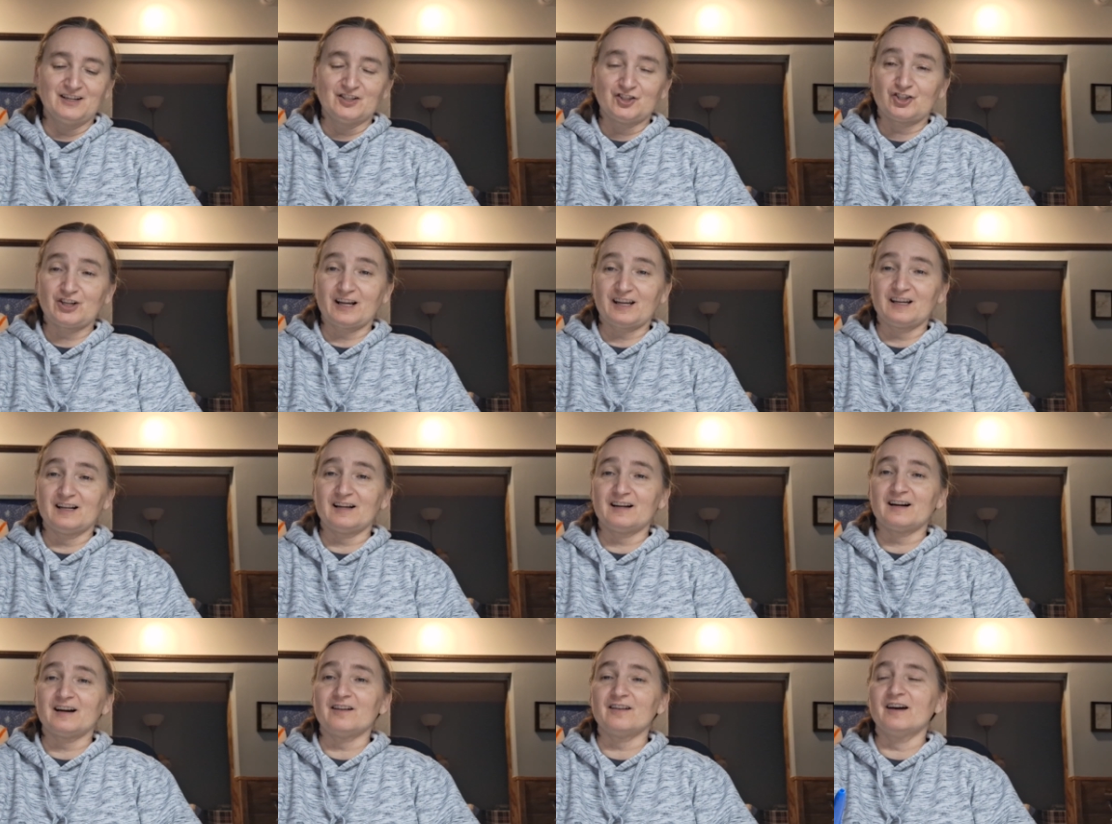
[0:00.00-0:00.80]
Check it
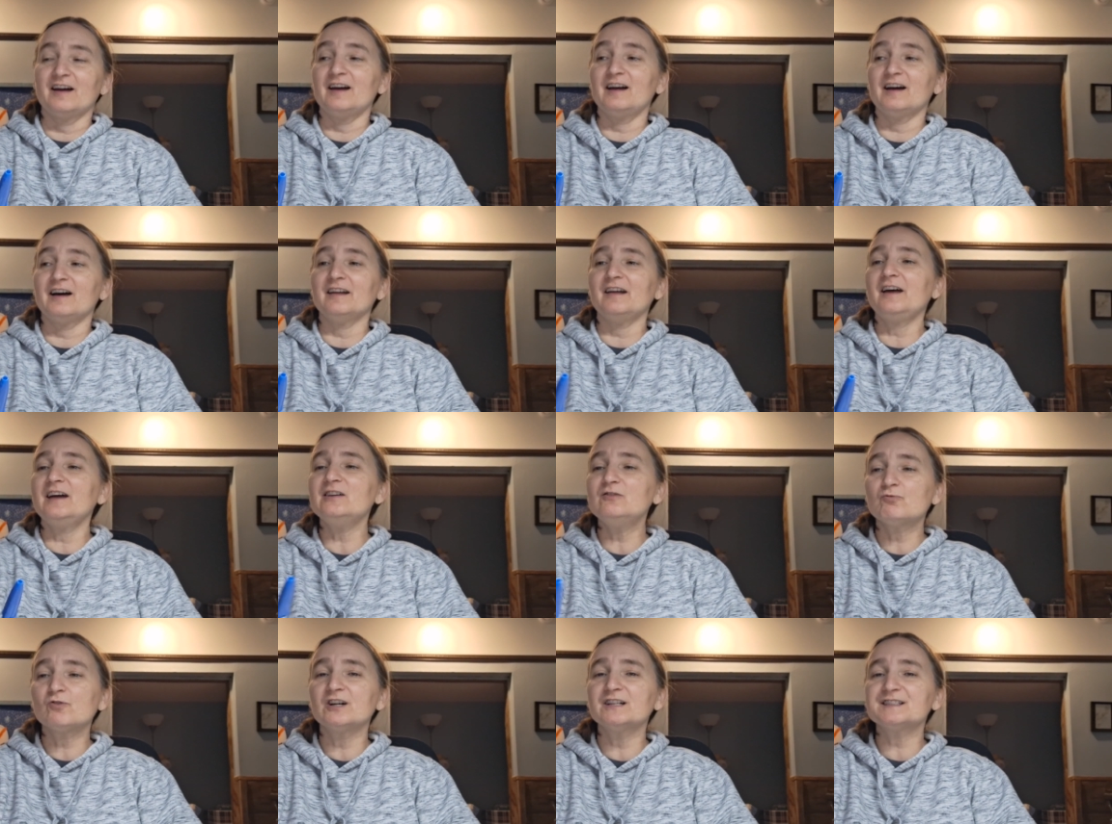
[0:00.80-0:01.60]
out. And
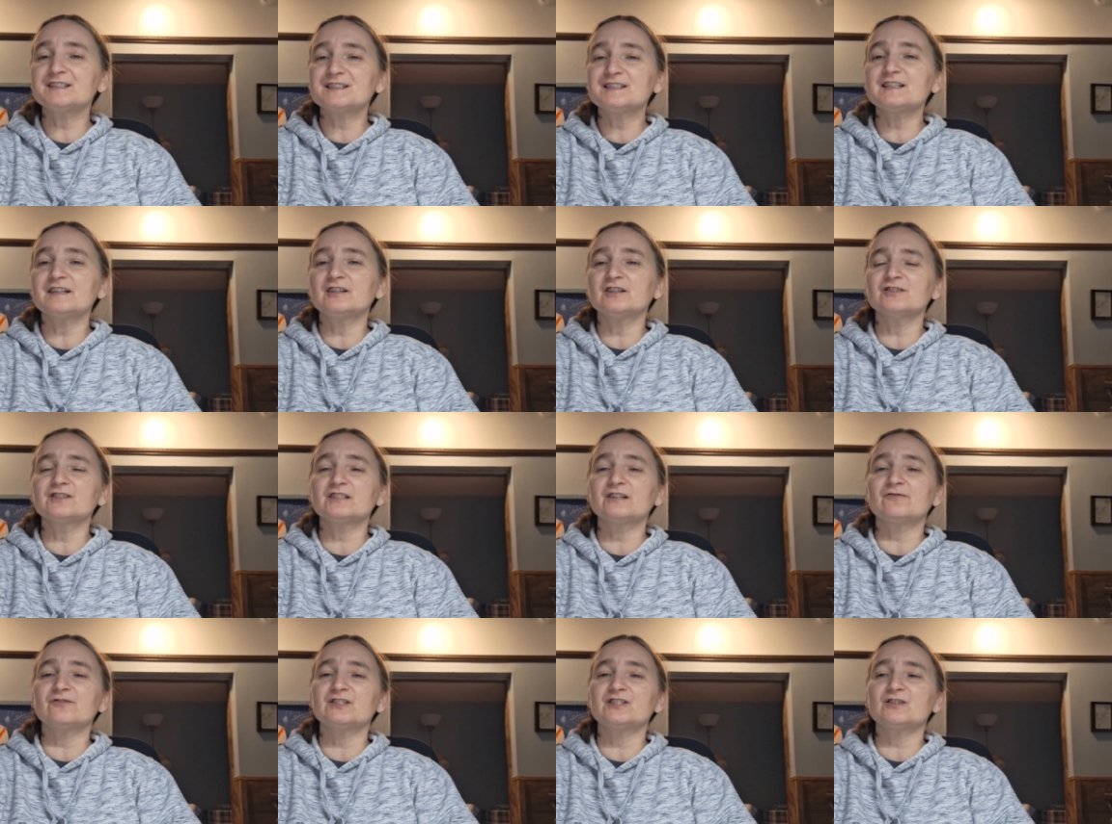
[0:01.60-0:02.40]
he runs sales
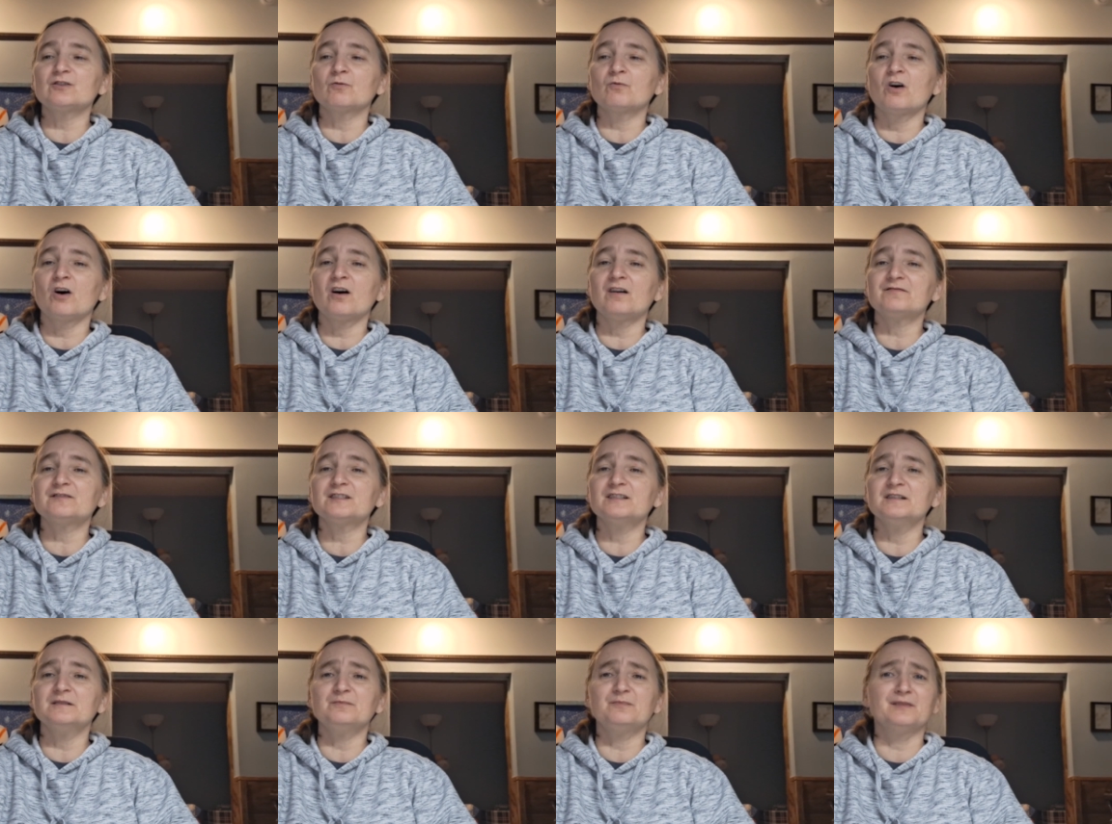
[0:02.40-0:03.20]
every so
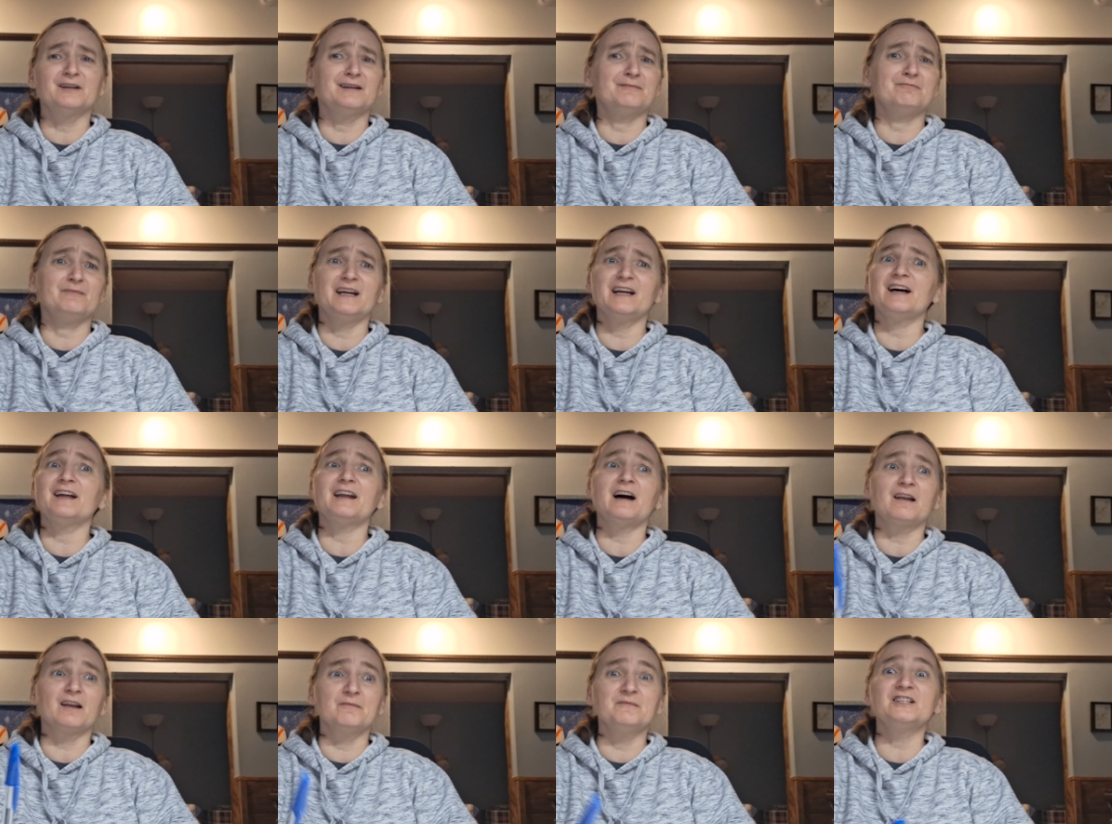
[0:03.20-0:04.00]
often, but
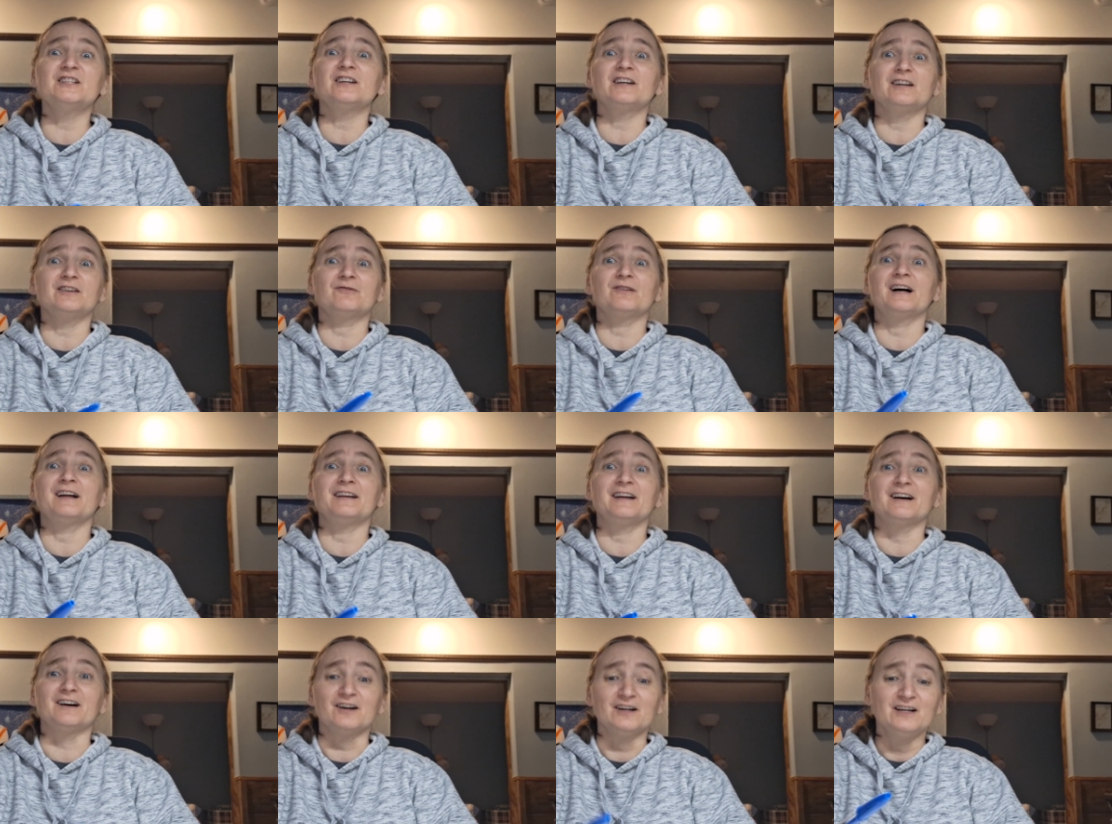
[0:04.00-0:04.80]
man, let me tell you right
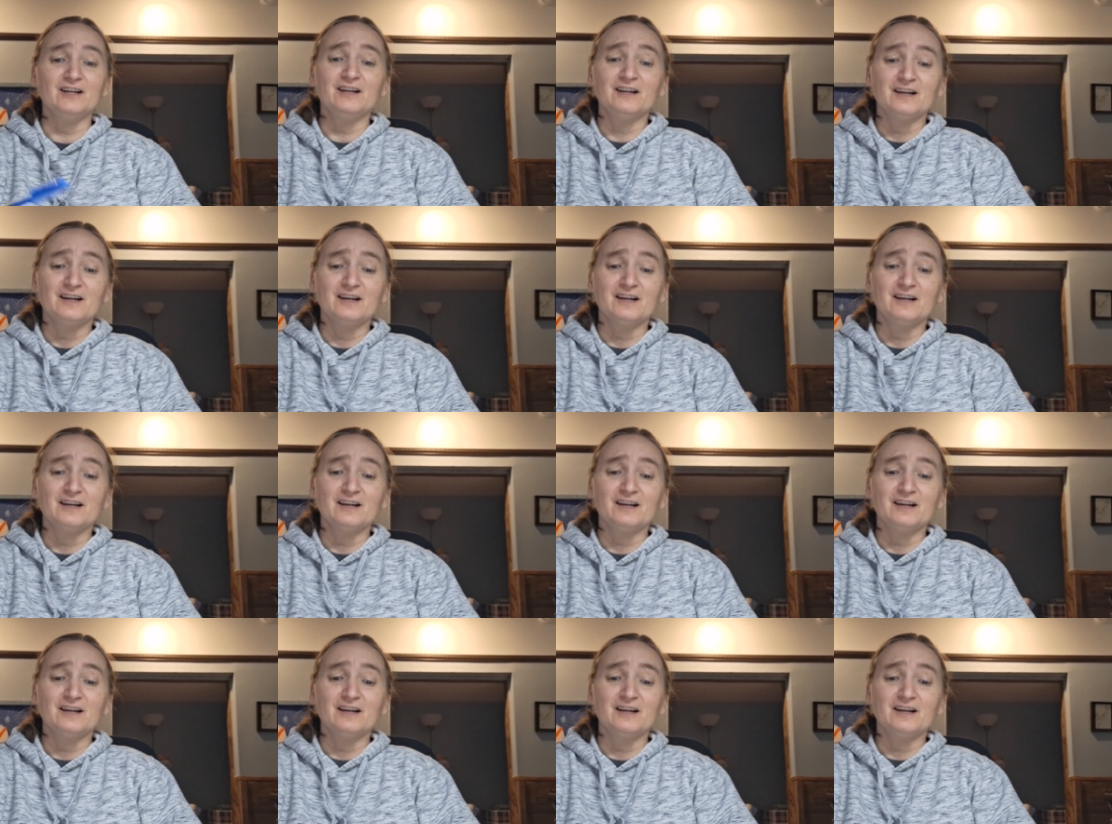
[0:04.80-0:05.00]
now,